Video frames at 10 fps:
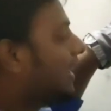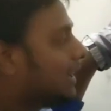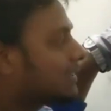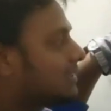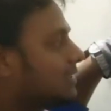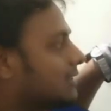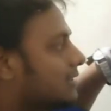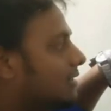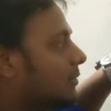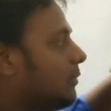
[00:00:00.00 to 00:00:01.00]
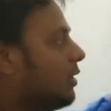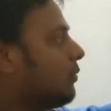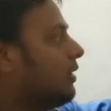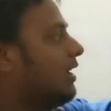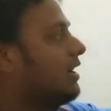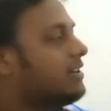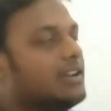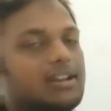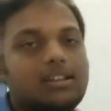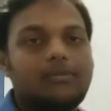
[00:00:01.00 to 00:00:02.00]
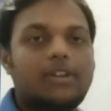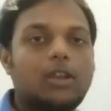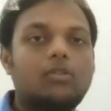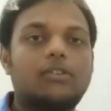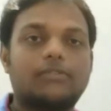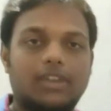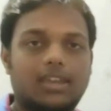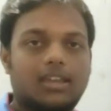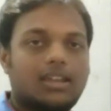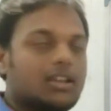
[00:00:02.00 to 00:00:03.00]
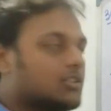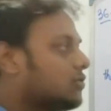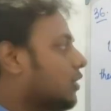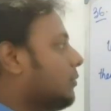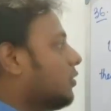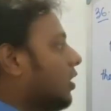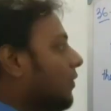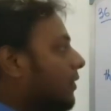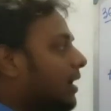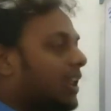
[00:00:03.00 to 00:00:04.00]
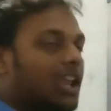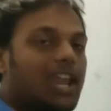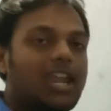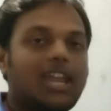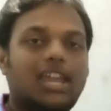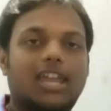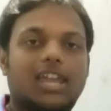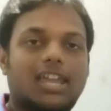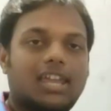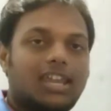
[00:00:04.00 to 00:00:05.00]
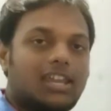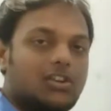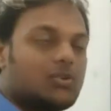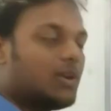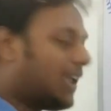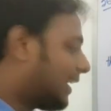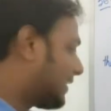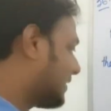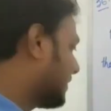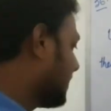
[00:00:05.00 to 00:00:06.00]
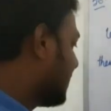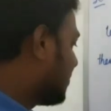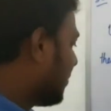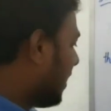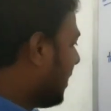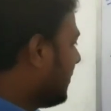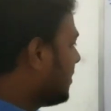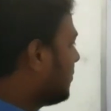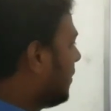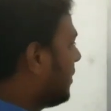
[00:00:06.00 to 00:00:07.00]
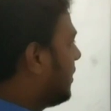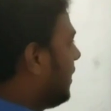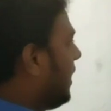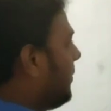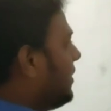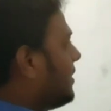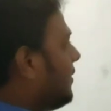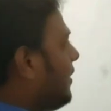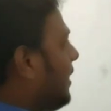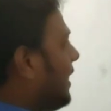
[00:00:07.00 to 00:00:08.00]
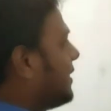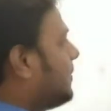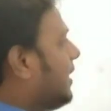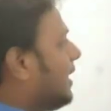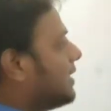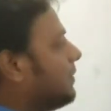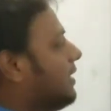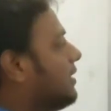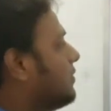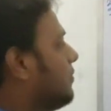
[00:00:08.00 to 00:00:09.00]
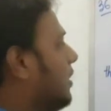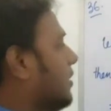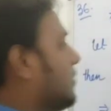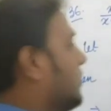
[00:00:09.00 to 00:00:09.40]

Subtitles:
x, but we get here the value of a. So we have to convert a into x. So a means what? A means our x by x minus 1. So